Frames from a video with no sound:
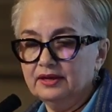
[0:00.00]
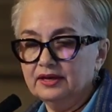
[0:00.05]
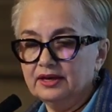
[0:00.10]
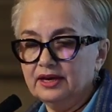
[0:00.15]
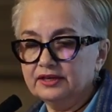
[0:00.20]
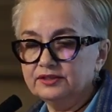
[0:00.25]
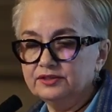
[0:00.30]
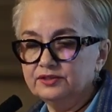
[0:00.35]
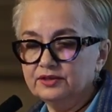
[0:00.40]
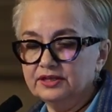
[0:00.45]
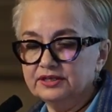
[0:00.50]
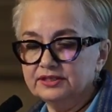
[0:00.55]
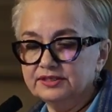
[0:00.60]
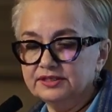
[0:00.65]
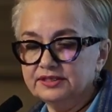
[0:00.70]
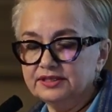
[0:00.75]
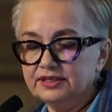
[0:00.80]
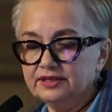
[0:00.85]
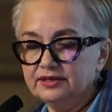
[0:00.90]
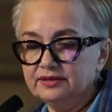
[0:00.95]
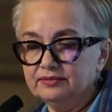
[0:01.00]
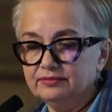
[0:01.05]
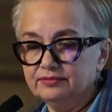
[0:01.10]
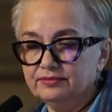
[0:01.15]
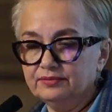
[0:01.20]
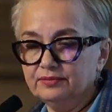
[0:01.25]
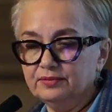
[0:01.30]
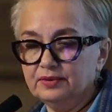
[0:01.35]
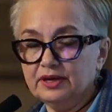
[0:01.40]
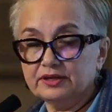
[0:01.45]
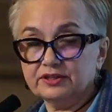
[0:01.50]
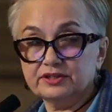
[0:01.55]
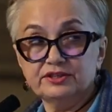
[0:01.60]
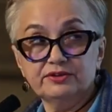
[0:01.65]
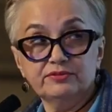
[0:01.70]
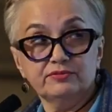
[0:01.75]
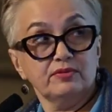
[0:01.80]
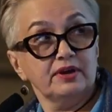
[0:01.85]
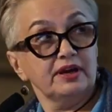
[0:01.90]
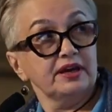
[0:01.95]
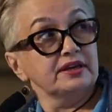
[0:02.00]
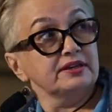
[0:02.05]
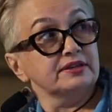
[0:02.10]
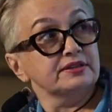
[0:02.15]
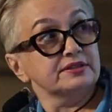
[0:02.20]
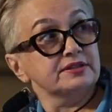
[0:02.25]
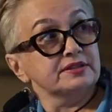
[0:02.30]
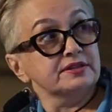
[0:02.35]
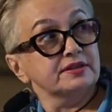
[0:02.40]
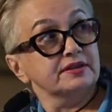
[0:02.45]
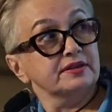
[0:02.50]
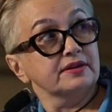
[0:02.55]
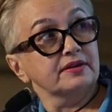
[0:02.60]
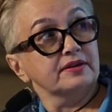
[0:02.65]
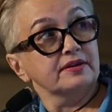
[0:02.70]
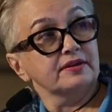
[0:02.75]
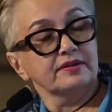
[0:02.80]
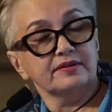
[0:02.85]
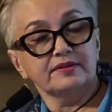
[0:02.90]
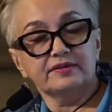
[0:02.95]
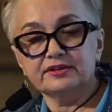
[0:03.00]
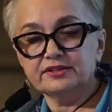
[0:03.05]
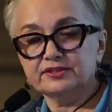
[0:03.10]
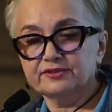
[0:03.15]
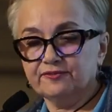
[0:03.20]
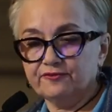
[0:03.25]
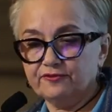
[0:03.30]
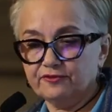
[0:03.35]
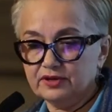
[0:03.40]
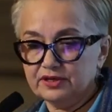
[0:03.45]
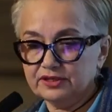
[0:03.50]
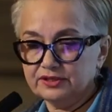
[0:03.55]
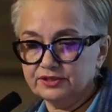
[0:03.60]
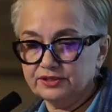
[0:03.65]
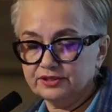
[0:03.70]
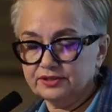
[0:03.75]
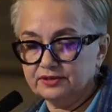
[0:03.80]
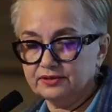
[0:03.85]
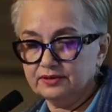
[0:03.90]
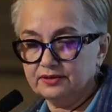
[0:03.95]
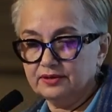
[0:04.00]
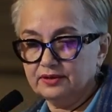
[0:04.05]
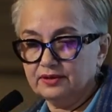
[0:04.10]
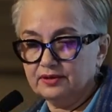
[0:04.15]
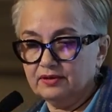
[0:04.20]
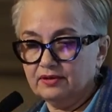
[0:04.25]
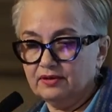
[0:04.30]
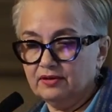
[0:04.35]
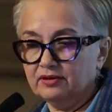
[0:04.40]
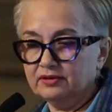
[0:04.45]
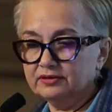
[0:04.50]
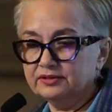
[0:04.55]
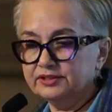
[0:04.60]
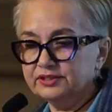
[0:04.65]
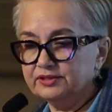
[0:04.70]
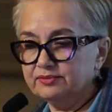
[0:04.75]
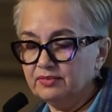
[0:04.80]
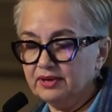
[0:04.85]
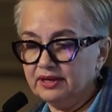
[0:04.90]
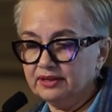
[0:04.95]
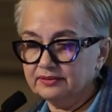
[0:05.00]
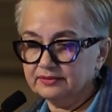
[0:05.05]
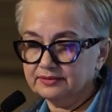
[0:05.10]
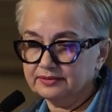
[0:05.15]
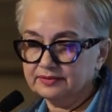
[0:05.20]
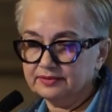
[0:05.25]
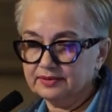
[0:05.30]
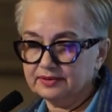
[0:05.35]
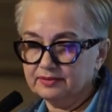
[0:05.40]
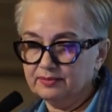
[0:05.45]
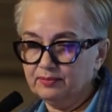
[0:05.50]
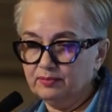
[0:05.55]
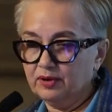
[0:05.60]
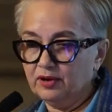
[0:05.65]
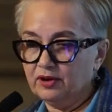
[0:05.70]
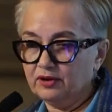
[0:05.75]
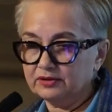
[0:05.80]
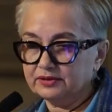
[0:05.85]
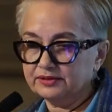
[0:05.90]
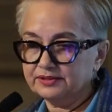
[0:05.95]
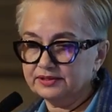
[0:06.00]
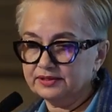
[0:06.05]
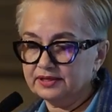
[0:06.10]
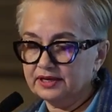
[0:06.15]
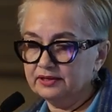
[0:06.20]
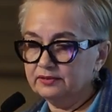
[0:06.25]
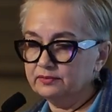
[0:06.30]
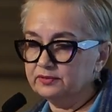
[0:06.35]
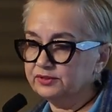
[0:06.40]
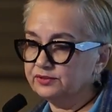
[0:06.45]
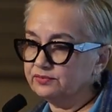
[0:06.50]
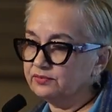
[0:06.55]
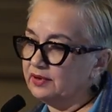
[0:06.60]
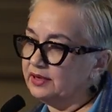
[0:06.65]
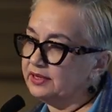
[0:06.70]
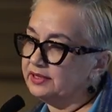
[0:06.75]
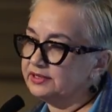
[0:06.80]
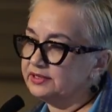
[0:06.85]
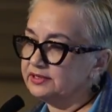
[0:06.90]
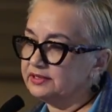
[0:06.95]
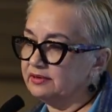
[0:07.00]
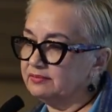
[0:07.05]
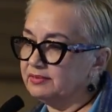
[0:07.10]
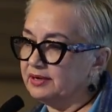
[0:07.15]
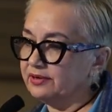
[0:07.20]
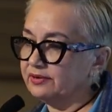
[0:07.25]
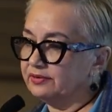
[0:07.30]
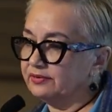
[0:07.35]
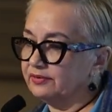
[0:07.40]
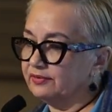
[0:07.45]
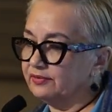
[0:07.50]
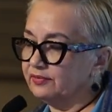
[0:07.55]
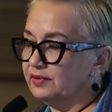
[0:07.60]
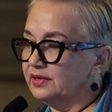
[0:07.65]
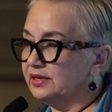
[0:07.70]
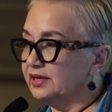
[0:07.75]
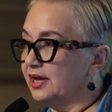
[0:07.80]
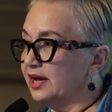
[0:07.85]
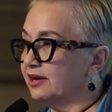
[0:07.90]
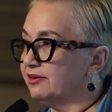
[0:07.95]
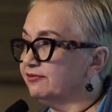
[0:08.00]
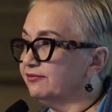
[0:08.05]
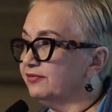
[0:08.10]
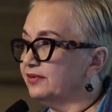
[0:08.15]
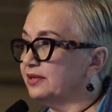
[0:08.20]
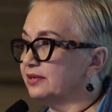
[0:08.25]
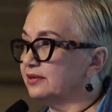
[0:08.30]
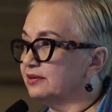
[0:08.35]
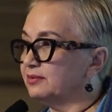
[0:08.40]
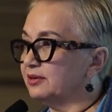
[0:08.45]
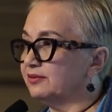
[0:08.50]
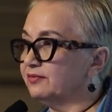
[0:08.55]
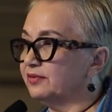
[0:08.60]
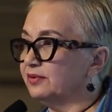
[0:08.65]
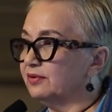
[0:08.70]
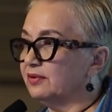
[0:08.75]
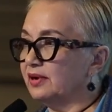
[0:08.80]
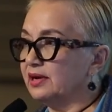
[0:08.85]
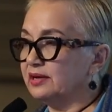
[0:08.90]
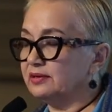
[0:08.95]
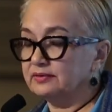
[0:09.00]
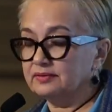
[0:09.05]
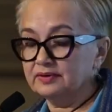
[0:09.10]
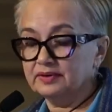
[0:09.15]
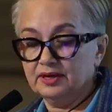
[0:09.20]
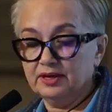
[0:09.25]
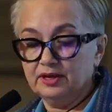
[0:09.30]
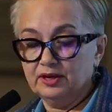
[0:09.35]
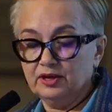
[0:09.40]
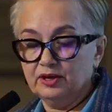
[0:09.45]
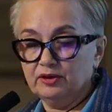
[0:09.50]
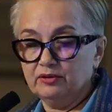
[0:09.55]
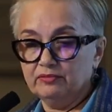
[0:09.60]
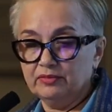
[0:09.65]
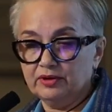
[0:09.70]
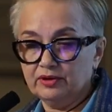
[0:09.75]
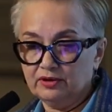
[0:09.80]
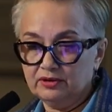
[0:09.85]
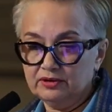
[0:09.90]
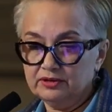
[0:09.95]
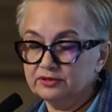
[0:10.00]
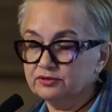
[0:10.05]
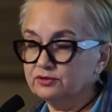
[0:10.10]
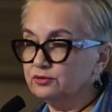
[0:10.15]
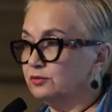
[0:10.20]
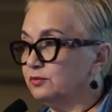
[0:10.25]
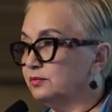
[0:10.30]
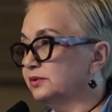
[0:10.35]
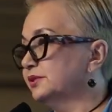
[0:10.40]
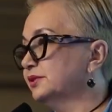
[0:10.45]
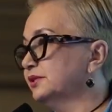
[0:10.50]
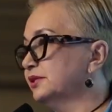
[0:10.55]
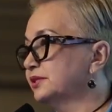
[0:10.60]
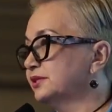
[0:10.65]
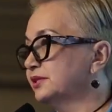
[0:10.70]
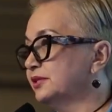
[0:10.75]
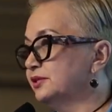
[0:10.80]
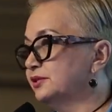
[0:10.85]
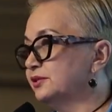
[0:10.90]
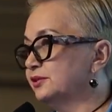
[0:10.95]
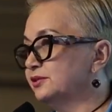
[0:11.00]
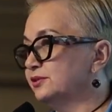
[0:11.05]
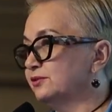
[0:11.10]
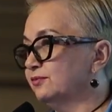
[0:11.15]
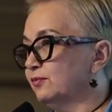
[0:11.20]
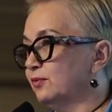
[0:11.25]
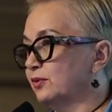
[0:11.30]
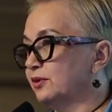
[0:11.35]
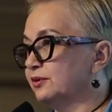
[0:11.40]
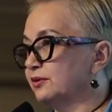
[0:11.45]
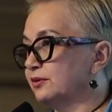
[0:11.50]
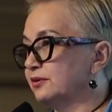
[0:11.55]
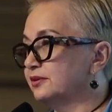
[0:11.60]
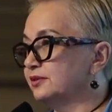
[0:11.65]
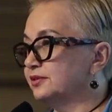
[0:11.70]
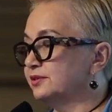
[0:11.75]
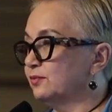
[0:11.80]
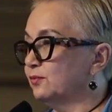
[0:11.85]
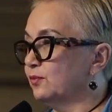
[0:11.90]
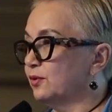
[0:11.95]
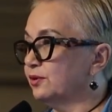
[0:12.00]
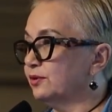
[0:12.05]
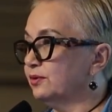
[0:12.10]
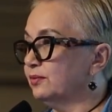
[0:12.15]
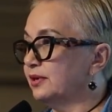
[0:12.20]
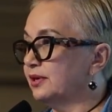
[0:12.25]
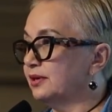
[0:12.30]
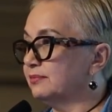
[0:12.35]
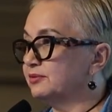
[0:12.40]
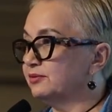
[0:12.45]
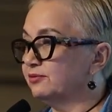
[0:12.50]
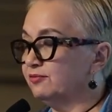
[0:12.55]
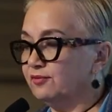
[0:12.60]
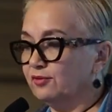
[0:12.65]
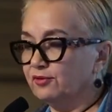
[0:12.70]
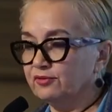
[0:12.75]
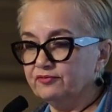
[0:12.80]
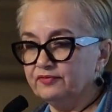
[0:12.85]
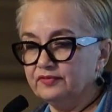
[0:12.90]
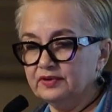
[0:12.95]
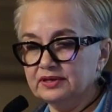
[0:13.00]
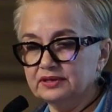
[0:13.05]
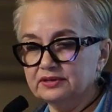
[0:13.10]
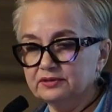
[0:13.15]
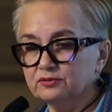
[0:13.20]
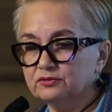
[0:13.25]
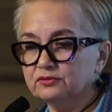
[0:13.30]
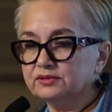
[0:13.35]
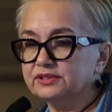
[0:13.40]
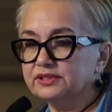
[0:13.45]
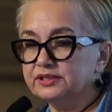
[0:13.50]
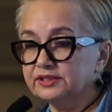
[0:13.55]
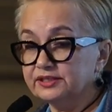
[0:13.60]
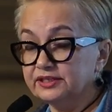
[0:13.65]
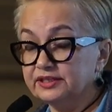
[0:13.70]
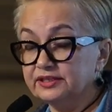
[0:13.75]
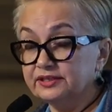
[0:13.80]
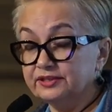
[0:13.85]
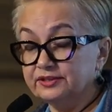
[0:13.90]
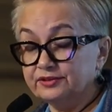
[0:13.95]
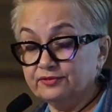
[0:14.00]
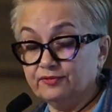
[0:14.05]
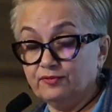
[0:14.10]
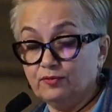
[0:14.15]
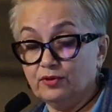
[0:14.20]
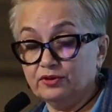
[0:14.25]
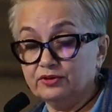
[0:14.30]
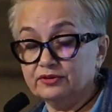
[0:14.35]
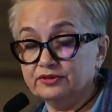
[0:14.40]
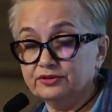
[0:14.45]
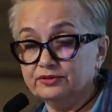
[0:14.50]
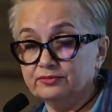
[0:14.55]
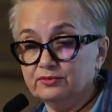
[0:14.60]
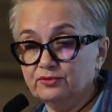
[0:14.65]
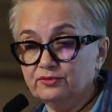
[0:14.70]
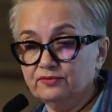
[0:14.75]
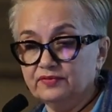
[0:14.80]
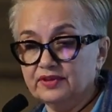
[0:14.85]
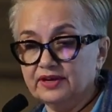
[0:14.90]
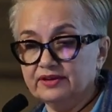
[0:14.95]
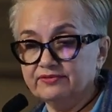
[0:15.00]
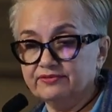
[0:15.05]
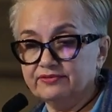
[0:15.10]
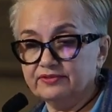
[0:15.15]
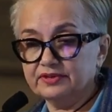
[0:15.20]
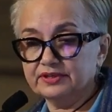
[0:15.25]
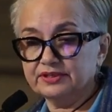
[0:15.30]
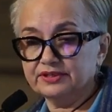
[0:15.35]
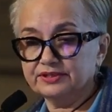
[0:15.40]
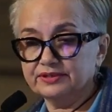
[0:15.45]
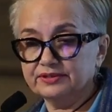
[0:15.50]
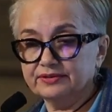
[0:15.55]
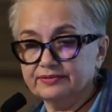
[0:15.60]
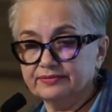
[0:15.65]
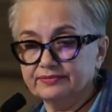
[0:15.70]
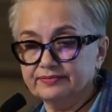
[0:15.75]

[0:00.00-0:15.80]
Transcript: As you can see, we actually raised this fridge on cement blocks, and it was raised about 3.5 feet above the ground. But all it took was 6 inches of water, because the water went up to 4 feet. It took 6 inches of water to move that fridge.